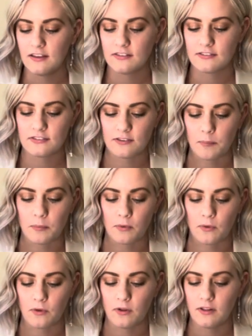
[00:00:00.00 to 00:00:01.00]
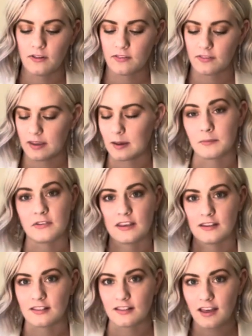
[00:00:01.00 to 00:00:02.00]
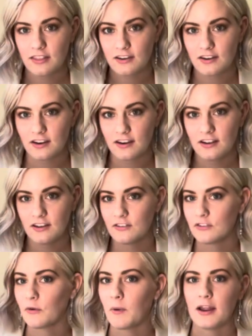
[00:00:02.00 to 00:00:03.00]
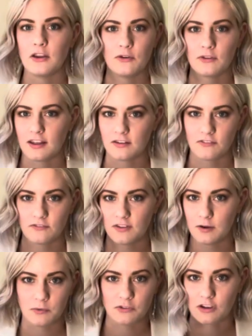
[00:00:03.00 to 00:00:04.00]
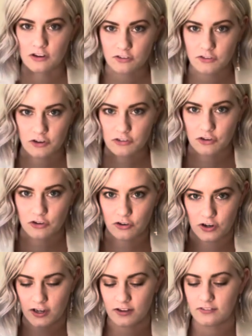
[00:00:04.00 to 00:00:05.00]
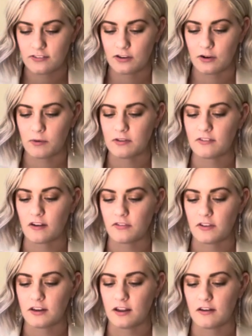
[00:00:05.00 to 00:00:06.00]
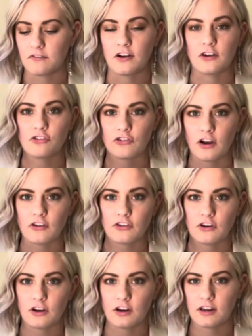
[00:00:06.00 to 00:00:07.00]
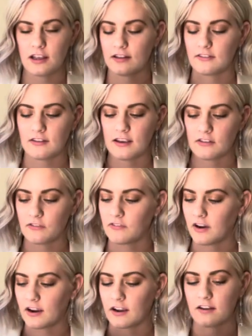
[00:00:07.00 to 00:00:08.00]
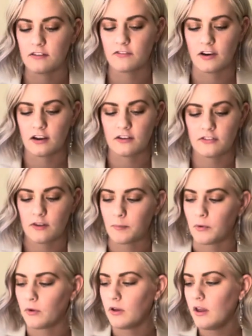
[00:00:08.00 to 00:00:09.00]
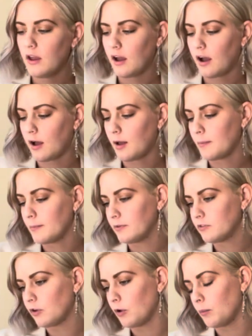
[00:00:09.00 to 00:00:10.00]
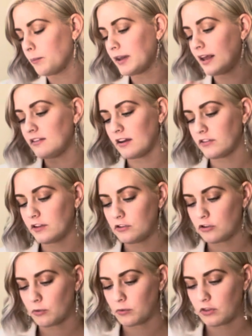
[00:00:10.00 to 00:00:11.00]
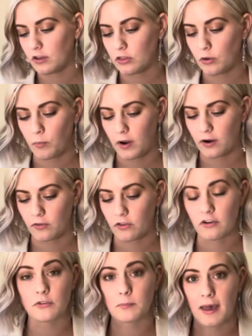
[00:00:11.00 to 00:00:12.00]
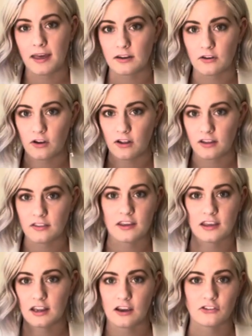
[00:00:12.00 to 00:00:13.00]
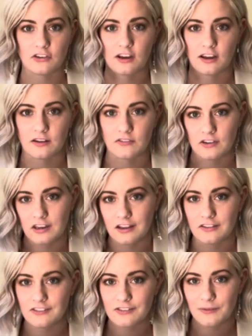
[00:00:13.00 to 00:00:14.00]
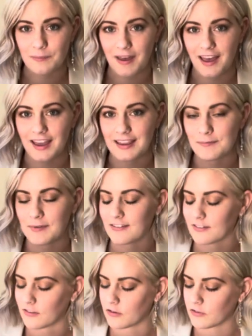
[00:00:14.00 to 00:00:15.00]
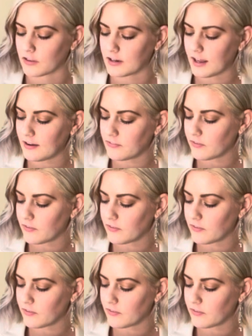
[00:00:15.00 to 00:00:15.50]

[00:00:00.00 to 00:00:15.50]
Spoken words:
supple lambskin leather, so I knew that it was going to start to crease. You know, it's definitely not very structured. It's very, very supple. But I definitely don't think the wear looks bad at all. I think it actually kind of enhances the bag and makes it look really nice.